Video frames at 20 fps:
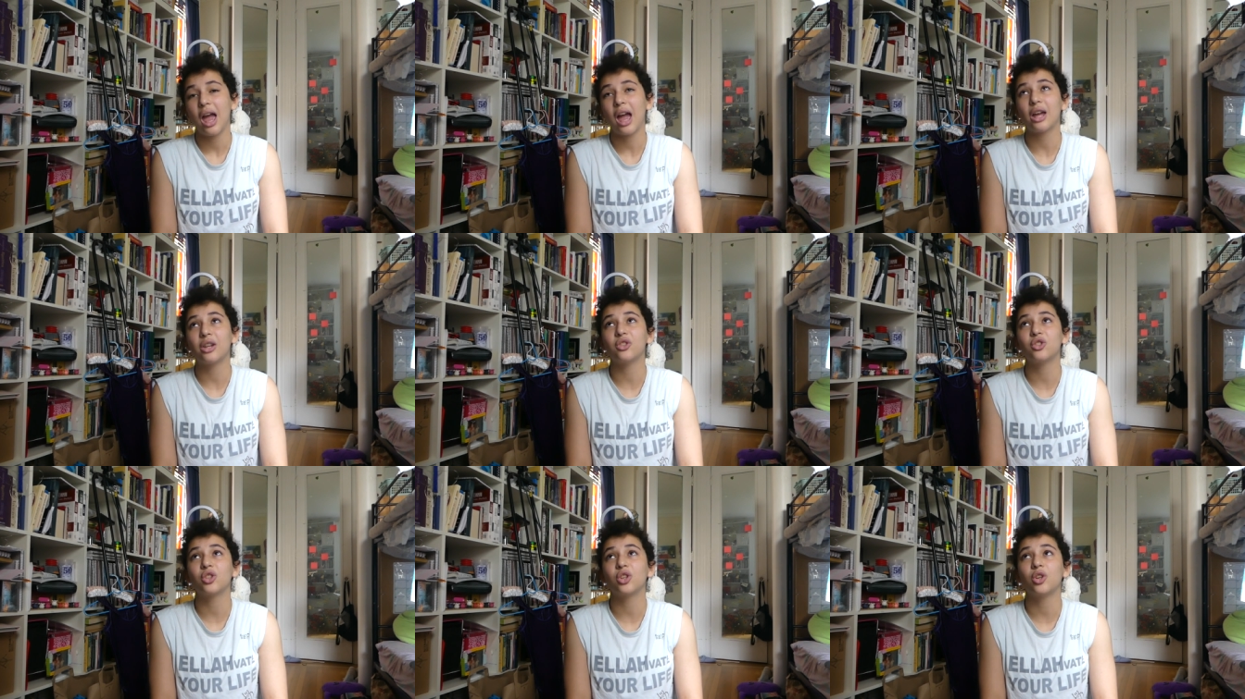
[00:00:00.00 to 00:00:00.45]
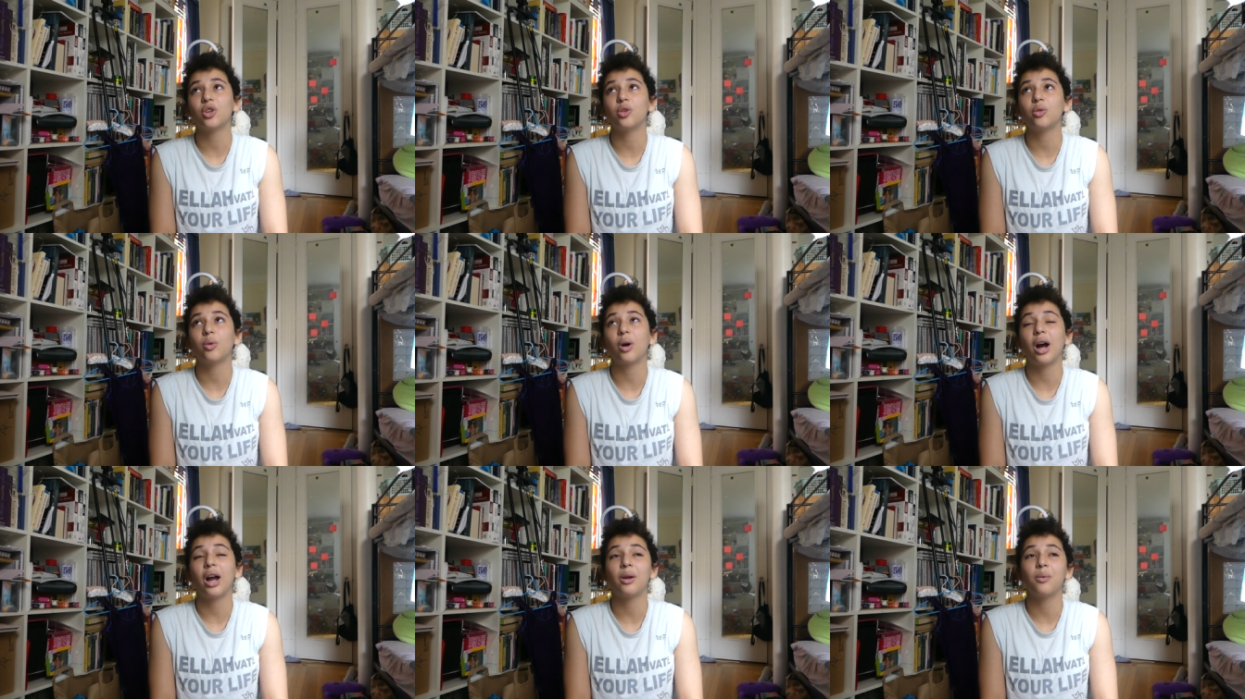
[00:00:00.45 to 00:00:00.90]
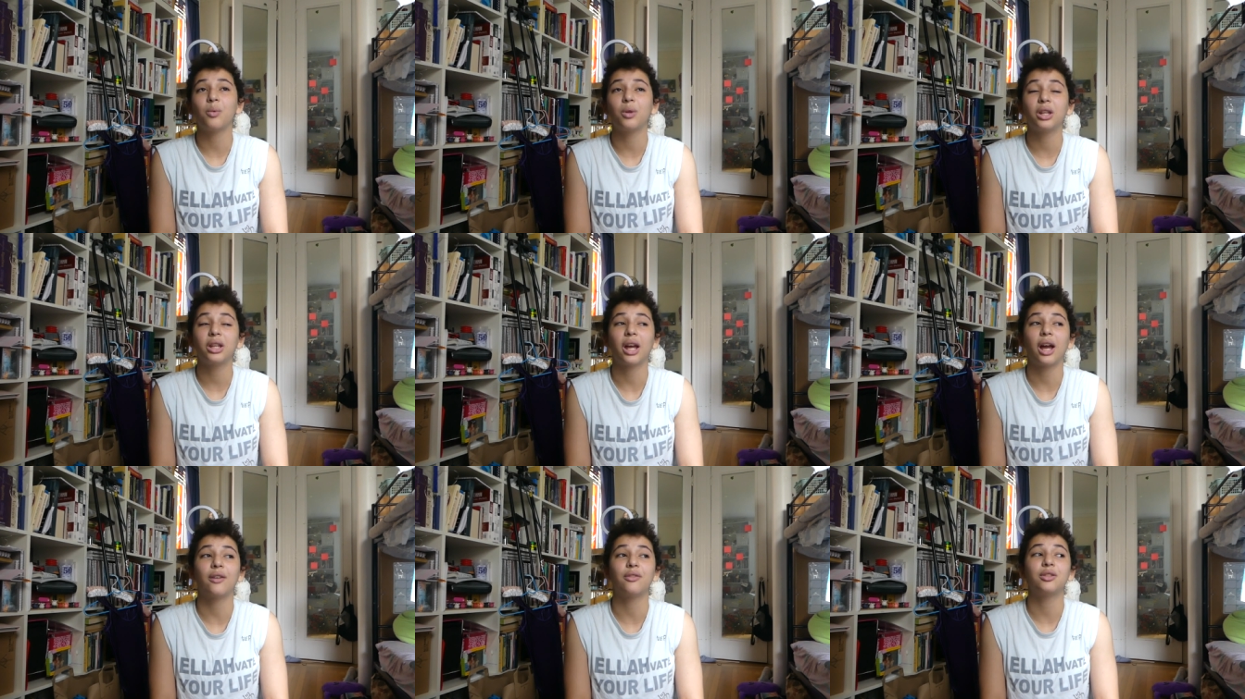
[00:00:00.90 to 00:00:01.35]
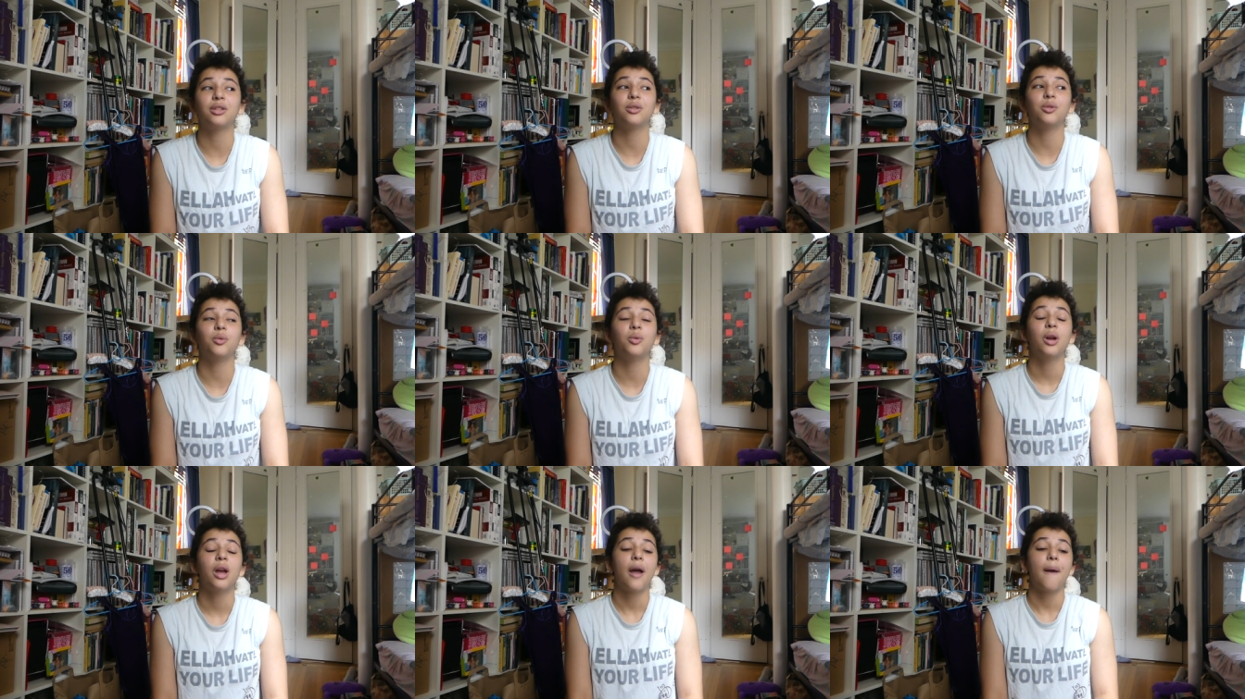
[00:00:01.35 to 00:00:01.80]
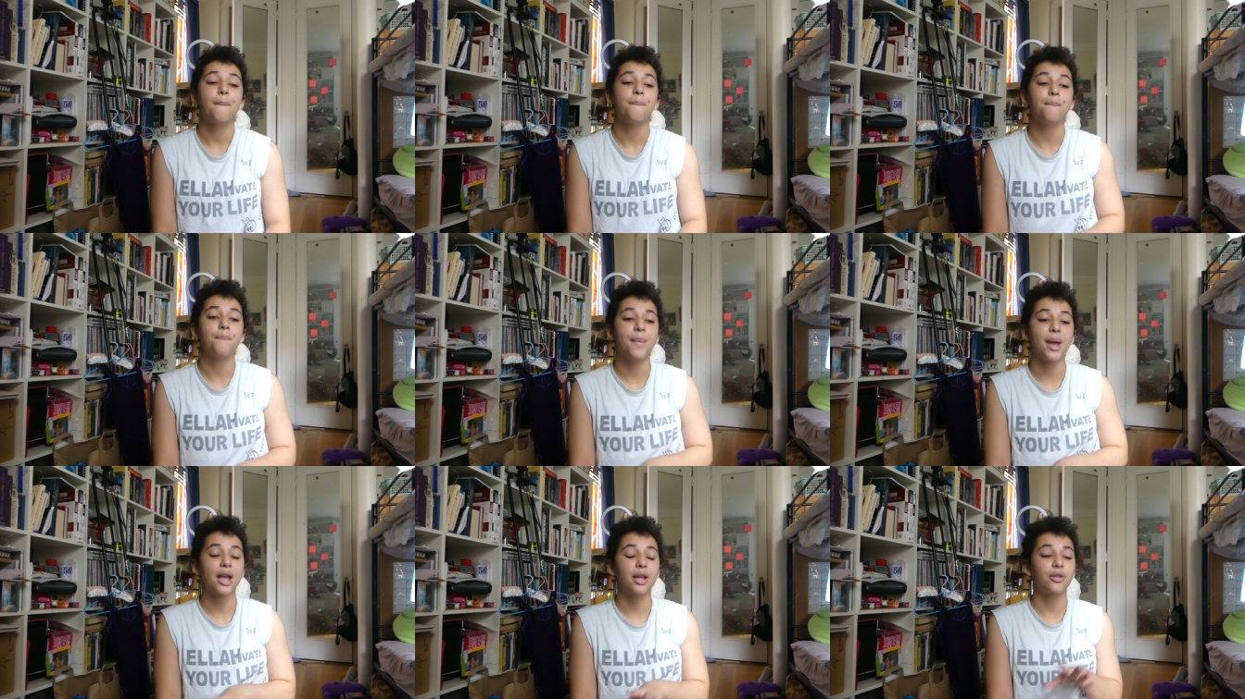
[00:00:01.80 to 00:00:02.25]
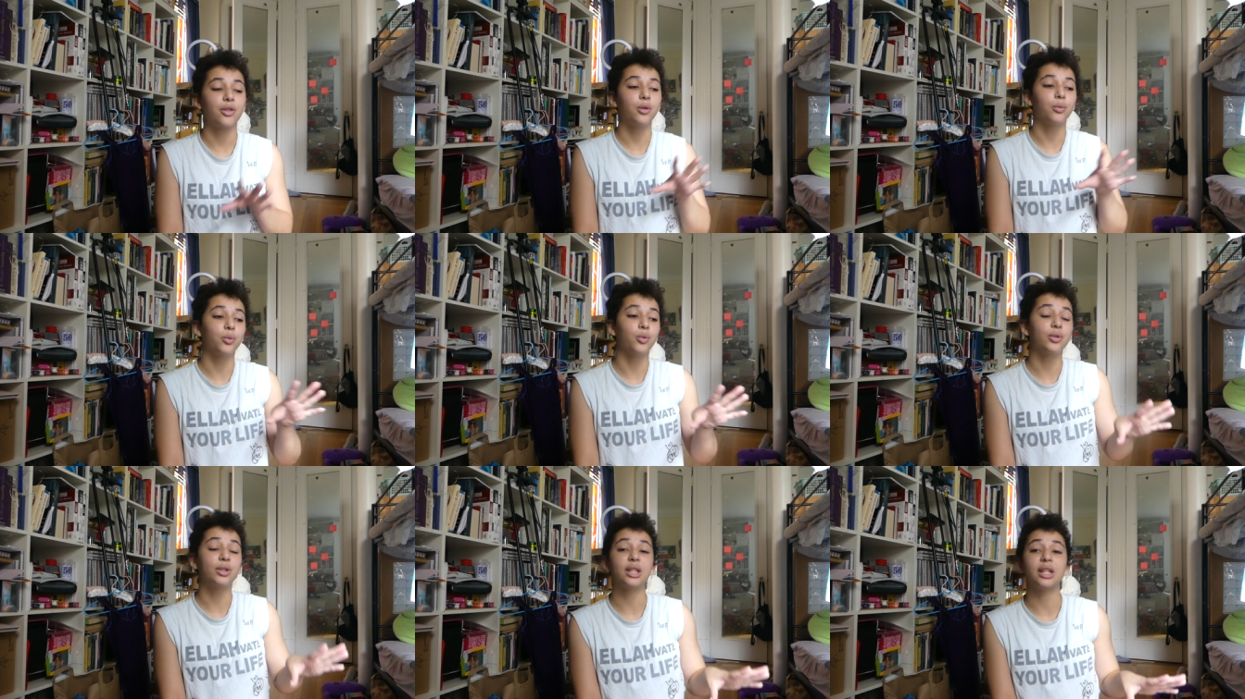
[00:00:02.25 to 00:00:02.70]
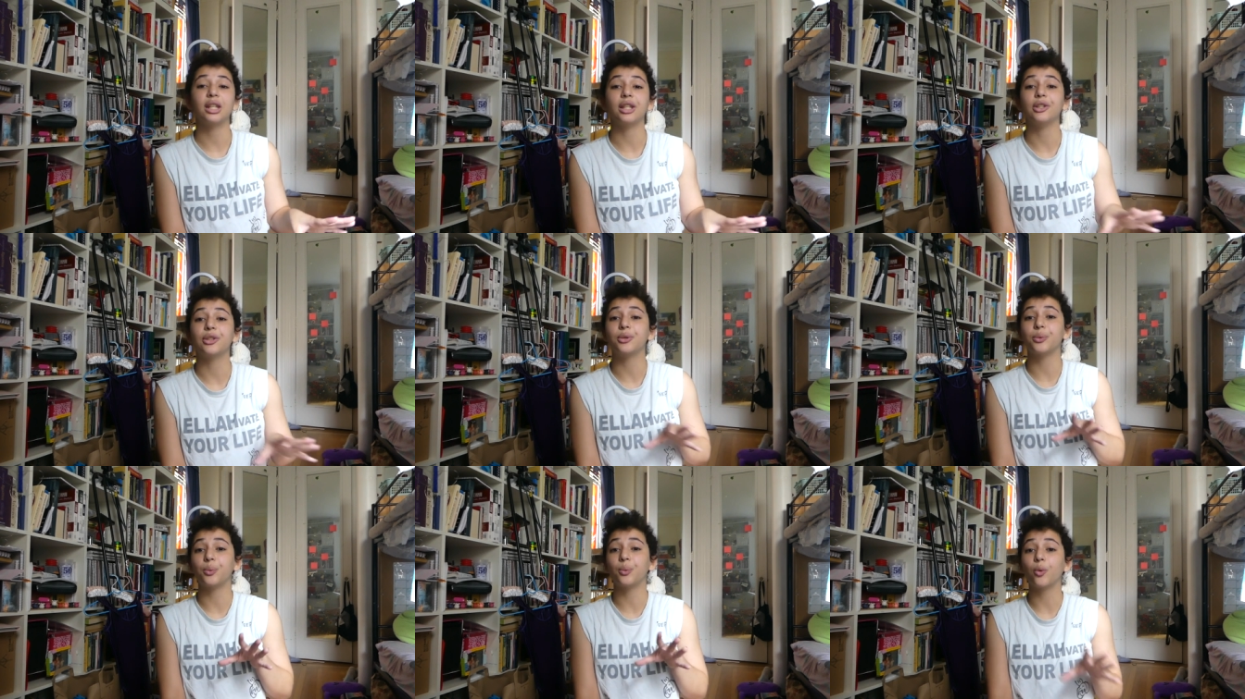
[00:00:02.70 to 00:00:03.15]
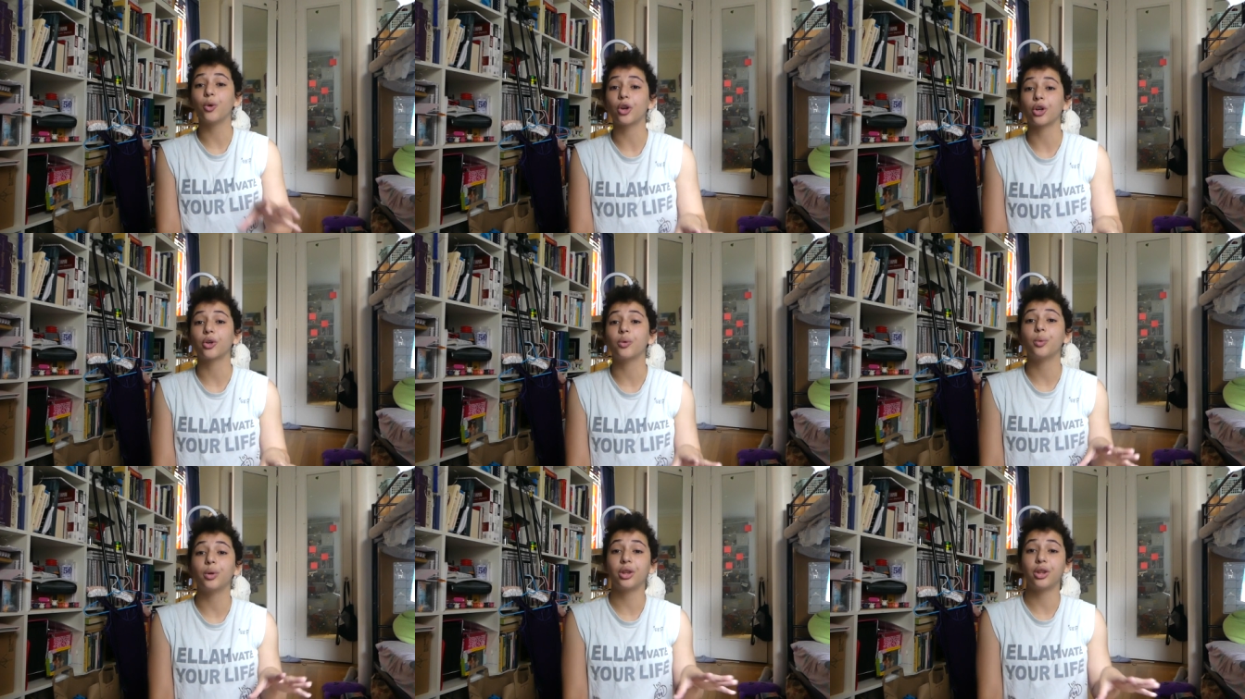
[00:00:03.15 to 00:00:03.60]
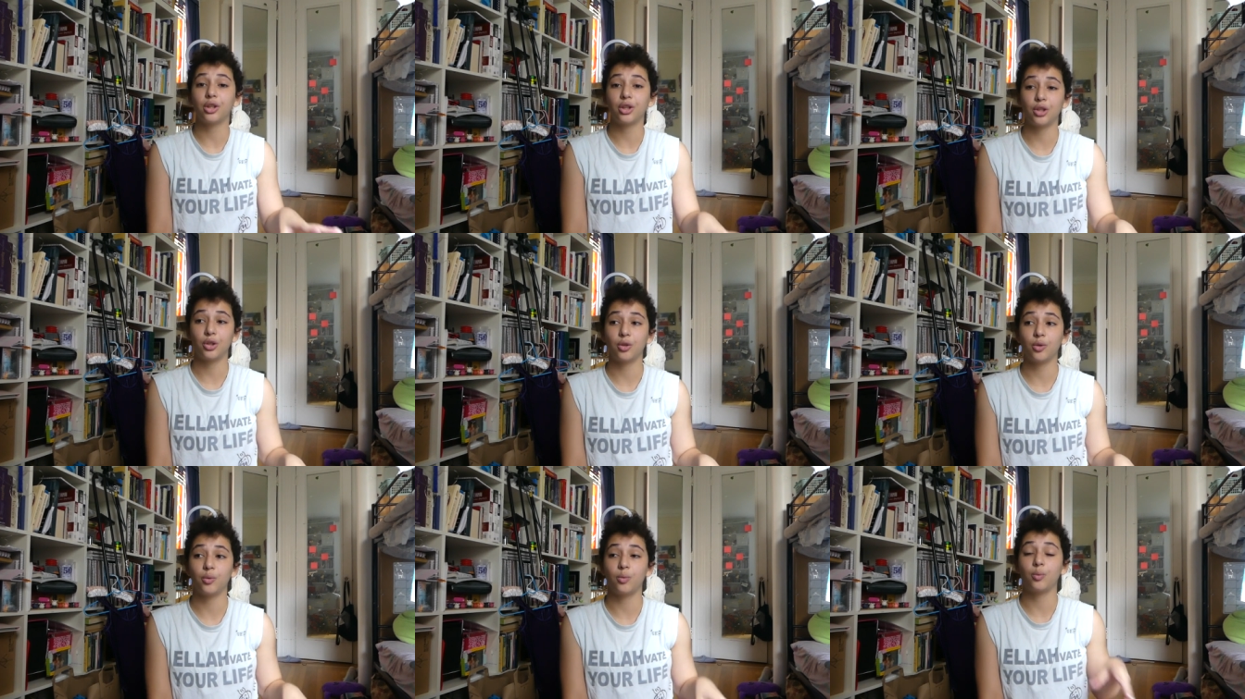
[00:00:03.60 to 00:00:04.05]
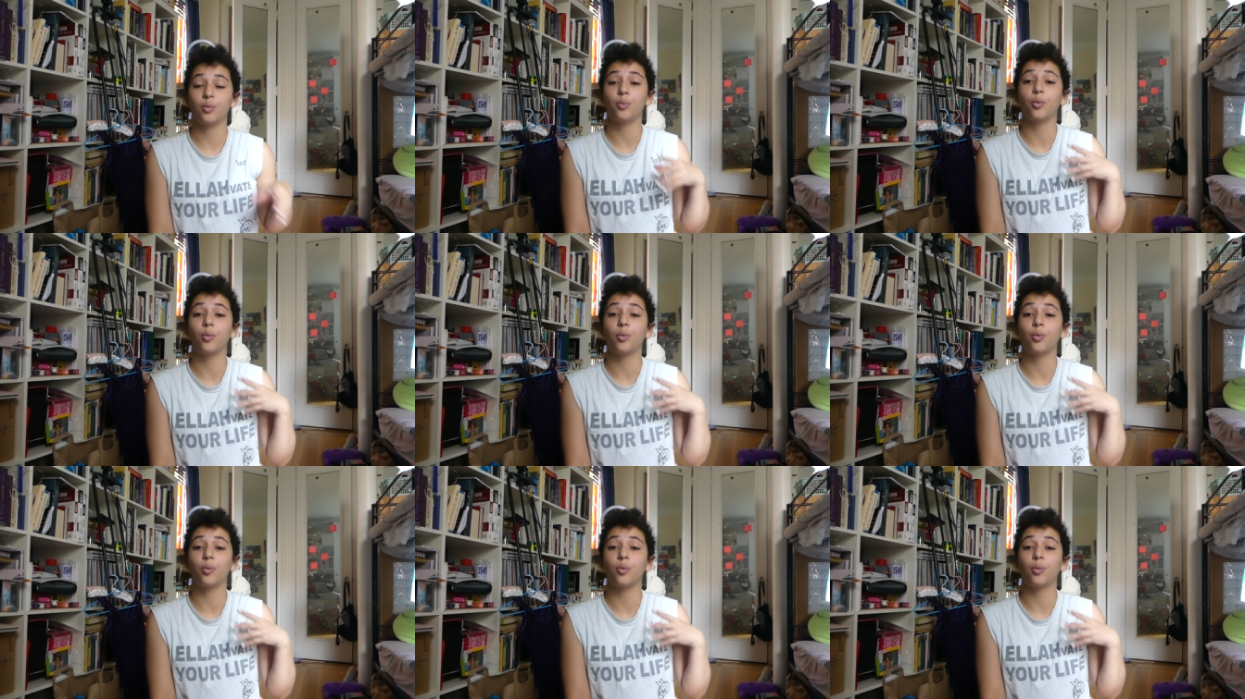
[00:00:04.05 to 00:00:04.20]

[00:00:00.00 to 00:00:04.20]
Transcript: And so I really have to make the routines work with you,